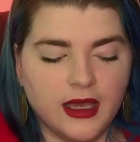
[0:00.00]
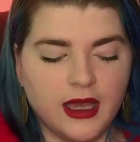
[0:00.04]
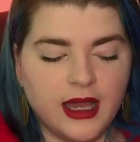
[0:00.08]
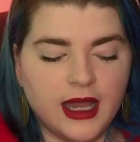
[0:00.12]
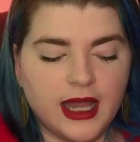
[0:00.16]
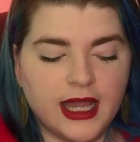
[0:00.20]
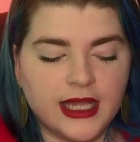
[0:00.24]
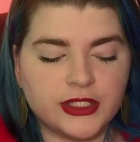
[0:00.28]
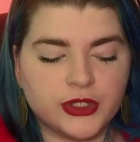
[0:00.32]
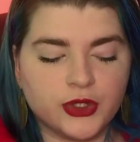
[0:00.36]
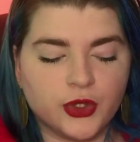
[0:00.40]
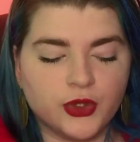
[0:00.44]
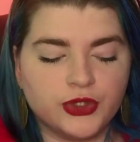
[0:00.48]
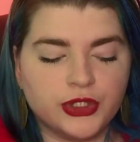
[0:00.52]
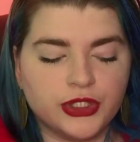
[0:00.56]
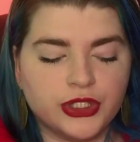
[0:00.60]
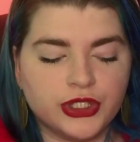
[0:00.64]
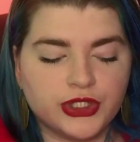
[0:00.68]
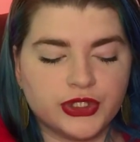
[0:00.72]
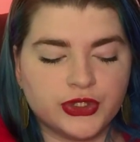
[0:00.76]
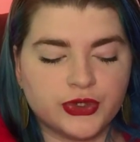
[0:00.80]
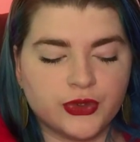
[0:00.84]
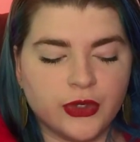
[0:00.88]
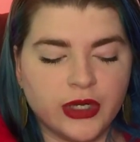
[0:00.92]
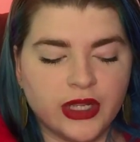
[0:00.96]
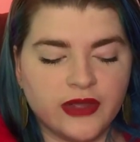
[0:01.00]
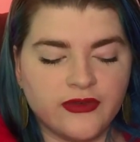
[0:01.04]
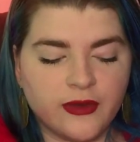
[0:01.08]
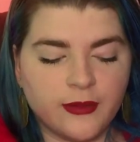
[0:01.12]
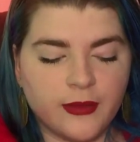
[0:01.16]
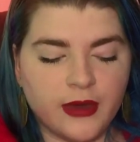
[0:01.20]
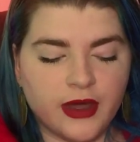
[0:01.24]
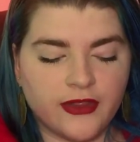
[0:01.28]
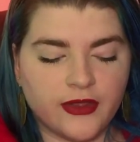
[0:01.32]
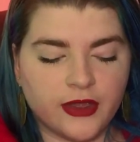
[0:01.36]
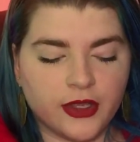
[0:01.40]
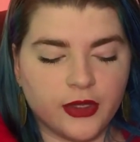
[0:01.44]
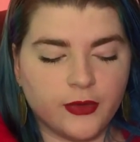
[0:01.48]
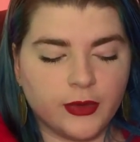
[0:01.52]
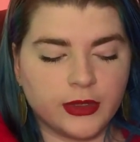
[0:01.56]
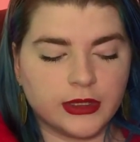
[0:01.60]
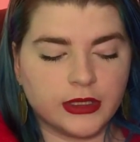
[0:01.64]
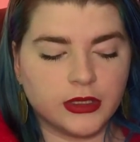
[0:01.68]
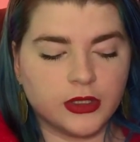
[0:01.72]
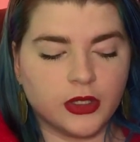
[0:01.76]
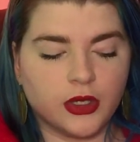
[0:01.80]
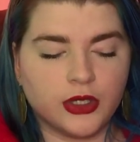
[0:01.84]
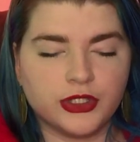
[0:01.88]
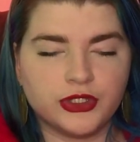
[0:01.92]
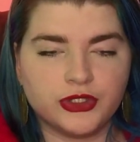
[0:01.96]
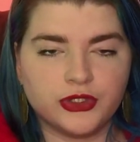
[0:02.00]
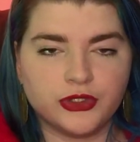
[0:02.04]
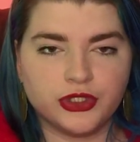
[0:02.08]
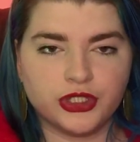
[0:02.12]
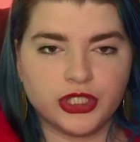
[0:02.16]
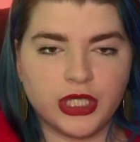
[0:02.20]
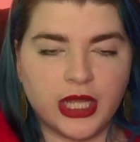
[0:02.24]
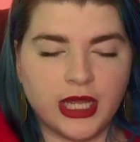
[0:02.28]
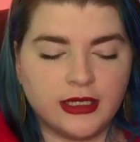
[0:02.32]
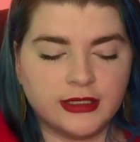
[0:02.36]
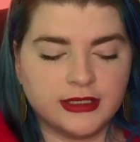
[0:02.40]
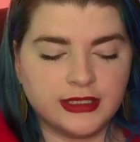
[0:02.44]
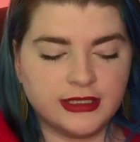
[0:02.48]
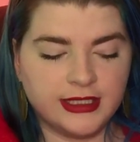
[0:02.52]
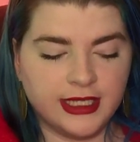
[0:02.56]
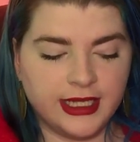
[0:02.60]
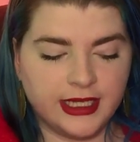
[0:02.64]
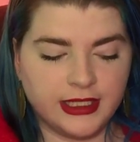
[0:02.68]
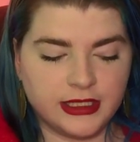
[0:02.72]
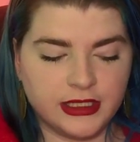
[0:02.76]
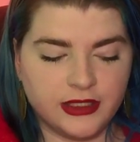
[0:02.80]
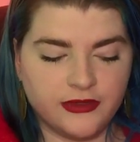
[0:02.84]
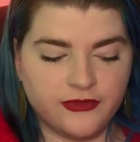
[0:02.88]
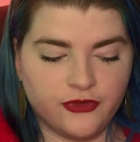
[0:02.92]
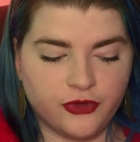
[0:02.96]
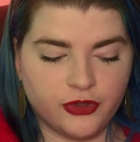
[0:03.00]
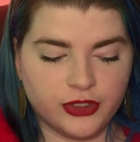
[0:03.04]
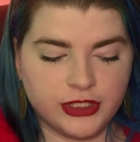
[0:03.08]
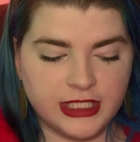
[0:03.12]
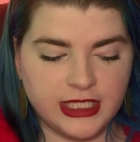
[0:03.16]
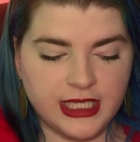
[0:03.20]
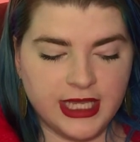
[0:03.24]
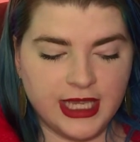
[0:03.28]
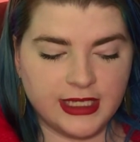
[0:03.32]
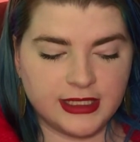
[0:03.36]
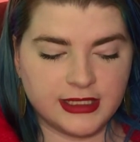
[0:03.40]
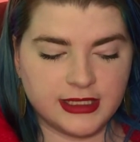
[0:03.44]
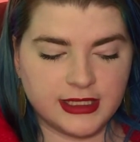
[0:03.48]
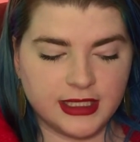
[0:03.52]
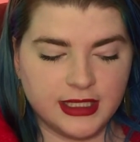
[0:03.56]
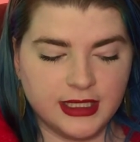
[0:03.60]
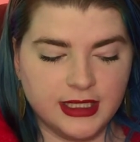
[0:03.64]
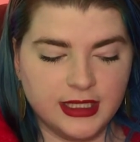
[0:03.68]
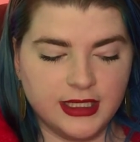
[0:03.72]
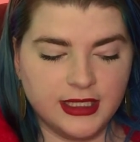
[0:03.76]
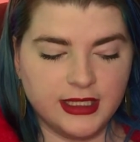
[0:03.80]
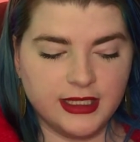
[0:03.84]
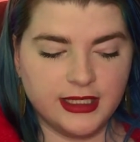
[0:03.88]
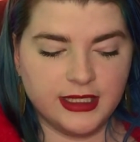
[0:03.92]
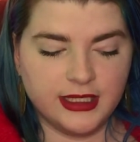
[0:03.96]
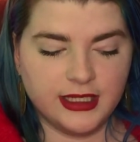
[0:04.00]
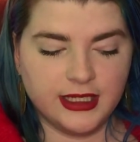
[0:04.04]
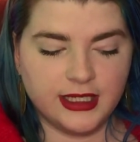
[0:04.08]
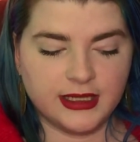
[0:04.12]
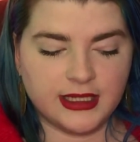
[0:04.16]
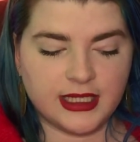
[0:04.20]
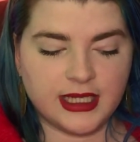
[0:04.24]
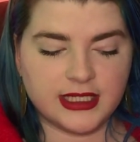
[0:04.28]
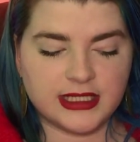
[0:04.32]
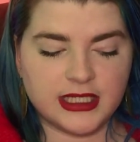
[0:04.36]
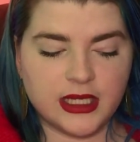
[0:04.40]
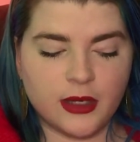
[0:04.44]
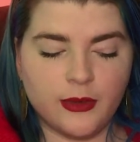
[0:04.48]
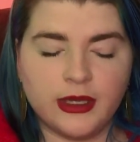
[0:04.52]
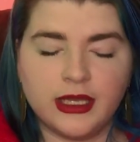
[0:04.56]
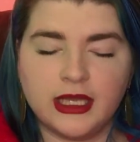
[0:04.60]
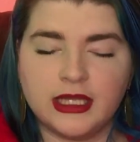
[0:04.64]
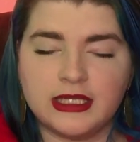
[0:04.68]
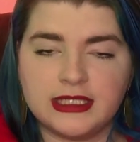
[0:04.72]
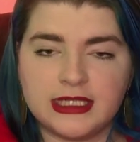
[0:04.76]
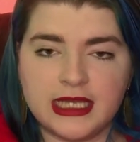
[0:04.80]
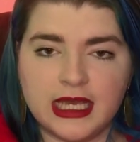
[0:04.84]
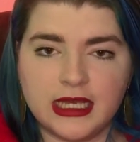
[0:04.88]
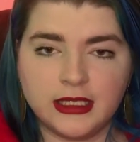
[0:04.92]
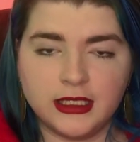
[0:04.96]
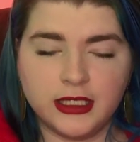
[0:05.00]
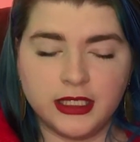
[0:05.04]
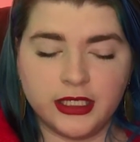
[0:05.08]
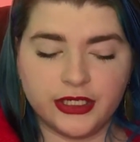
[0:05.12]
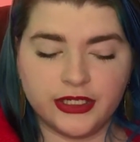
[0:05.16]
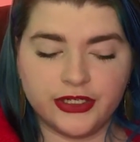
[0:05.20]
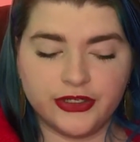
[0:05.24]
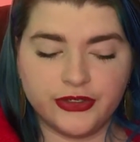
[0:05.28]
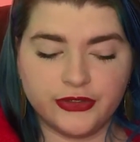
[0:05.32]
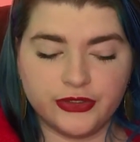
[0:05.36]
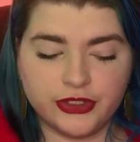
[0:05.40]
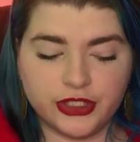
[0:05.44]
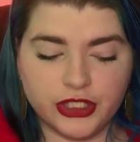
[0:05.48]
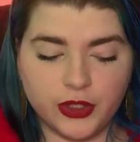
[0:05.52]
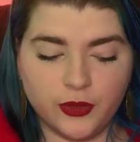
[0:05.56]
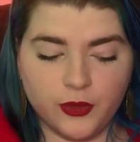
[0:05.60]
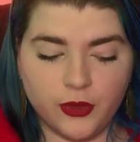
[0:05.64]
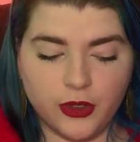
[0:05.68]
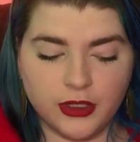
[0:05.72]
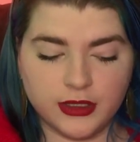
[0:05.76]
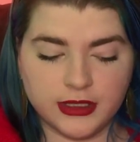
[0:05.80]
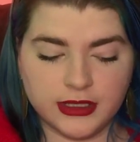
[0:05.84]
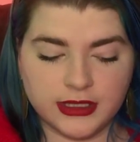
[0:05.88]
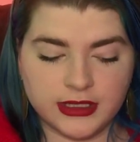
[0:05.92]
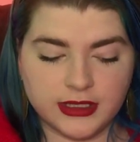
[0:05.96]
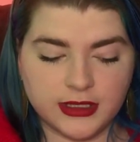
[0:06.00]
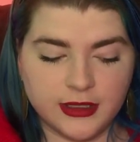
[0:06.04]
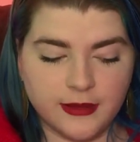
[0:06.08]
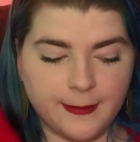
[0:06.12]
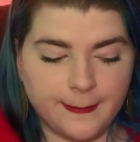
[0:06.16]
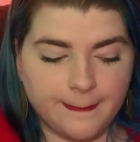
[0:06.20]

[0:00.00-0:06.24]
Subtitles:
"I told her the story of a mother who had lost her child in 1948. That's how I could tell her who she was.